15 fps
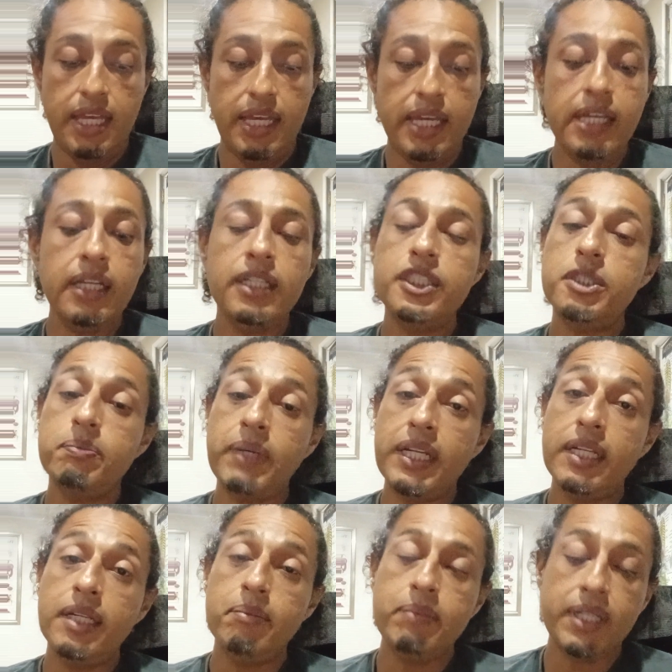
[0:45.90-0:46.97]
Englishmen
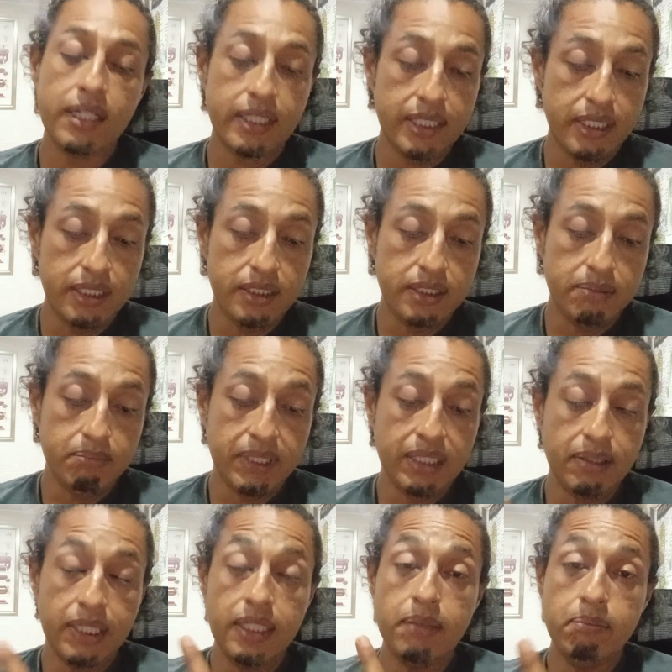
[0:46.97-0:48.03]
in the
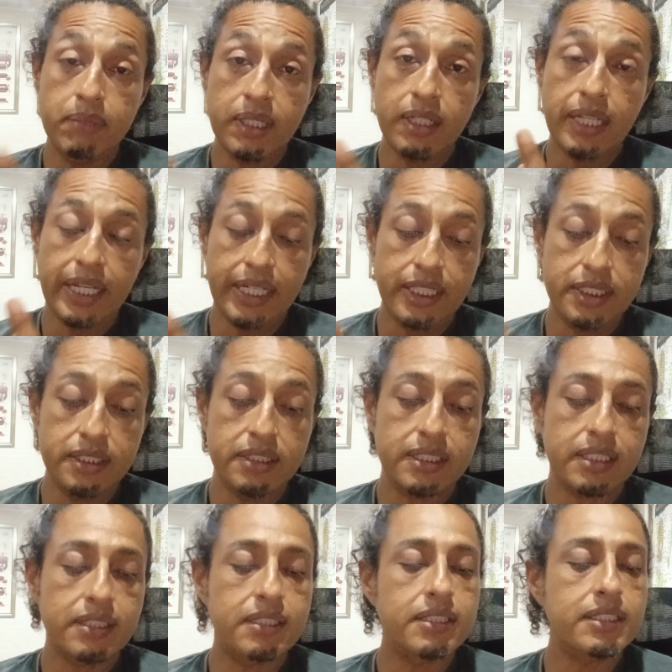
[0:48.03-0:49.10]
Middle Ages
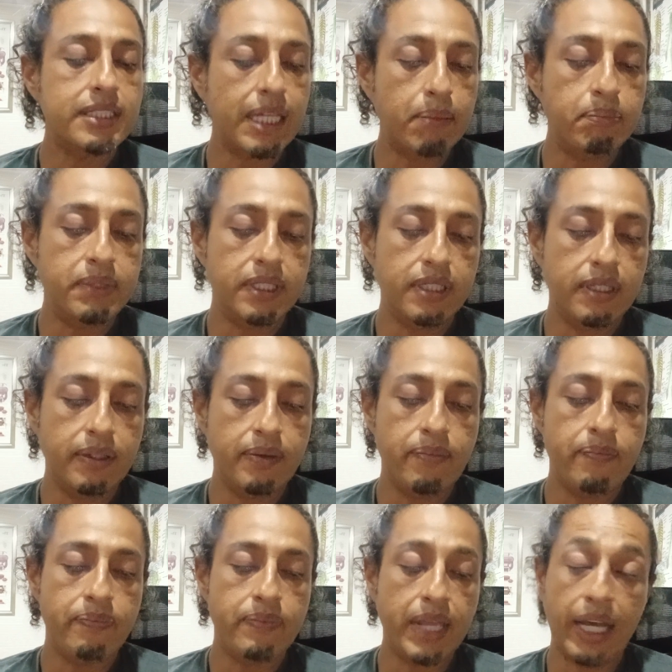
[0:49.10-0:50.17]
accepted,
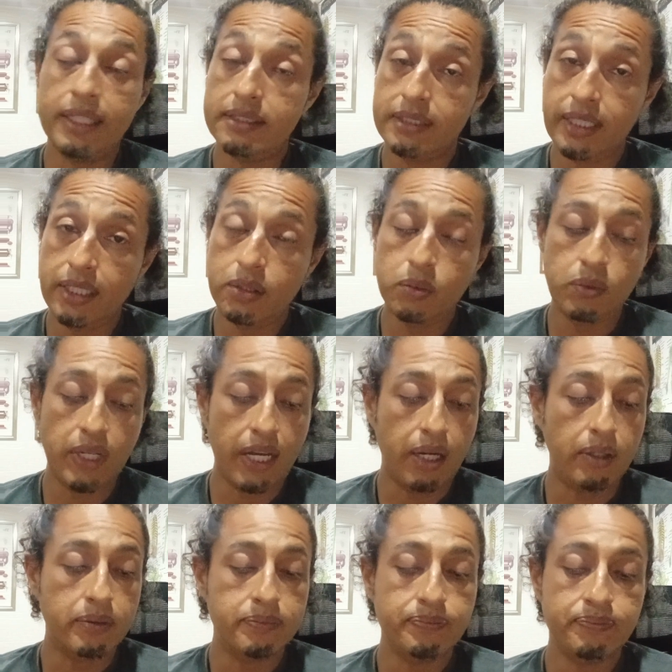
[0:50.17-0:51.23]
as they do
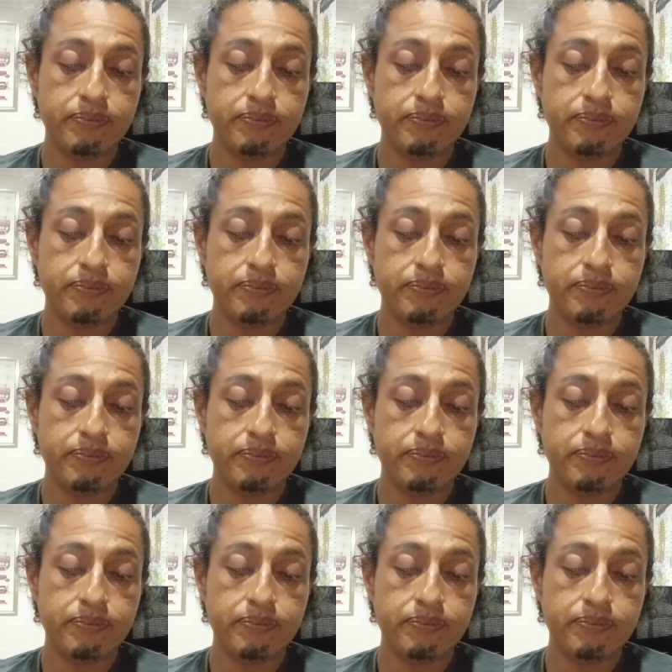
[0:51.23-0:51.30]
now,